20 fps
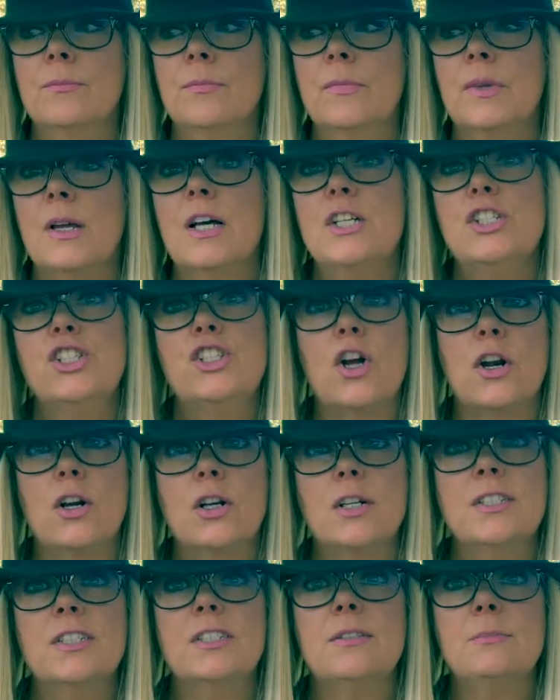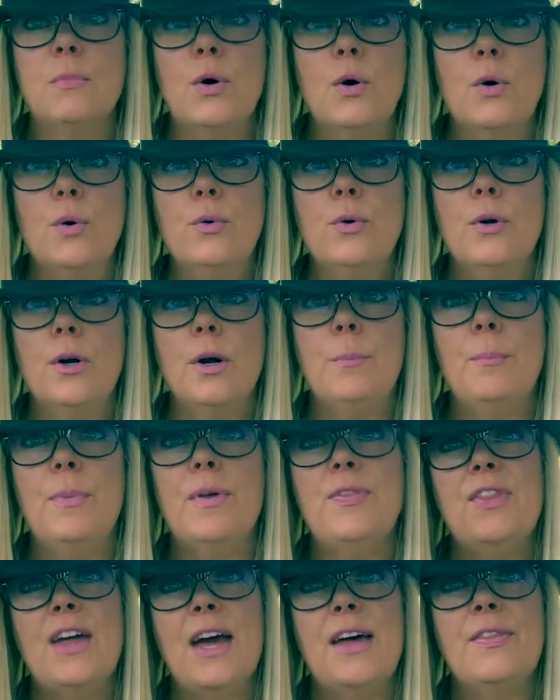a dark smoke,
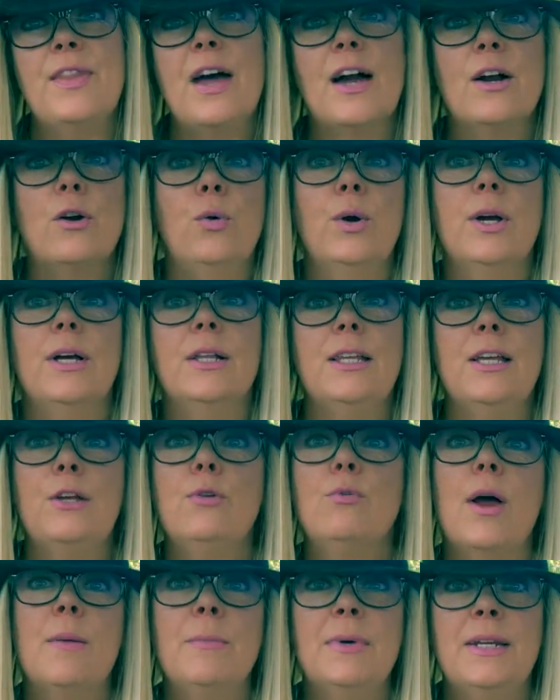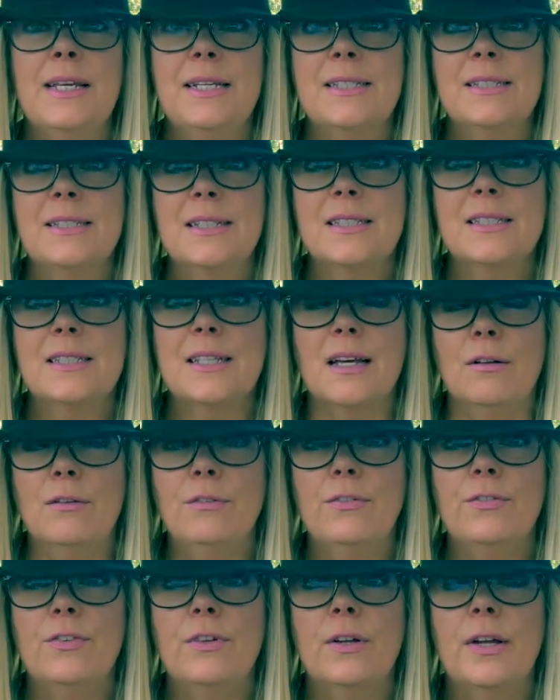but then that quickly remedies itself,